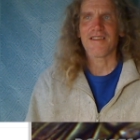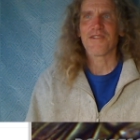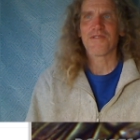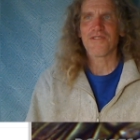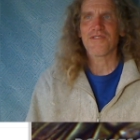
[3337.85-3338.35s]
It
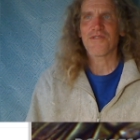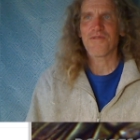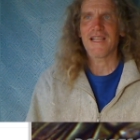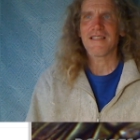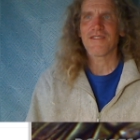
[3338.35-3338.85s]
just
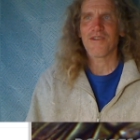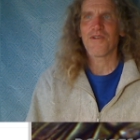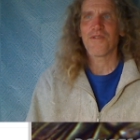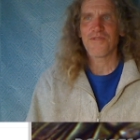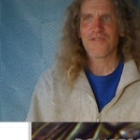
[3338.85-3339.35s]
creates
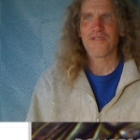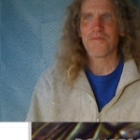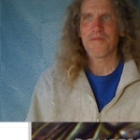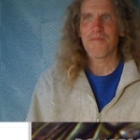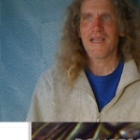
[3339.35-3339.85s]
the whole
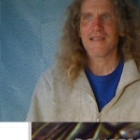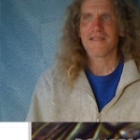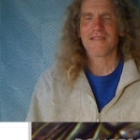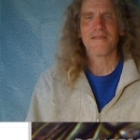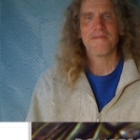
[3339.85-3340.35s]
stupid
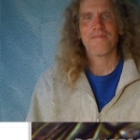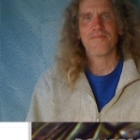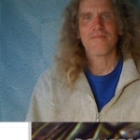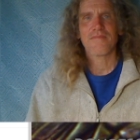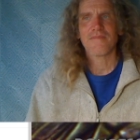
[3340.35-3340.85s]
mess.
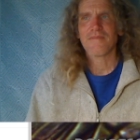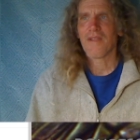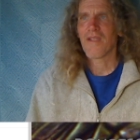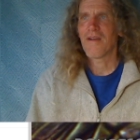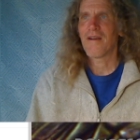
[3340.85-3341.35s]

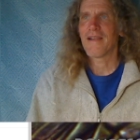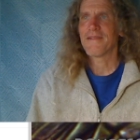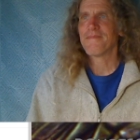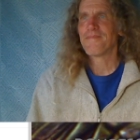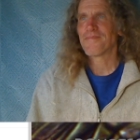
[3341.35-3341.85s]
All
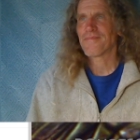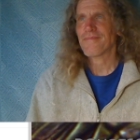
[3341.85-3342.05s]
right.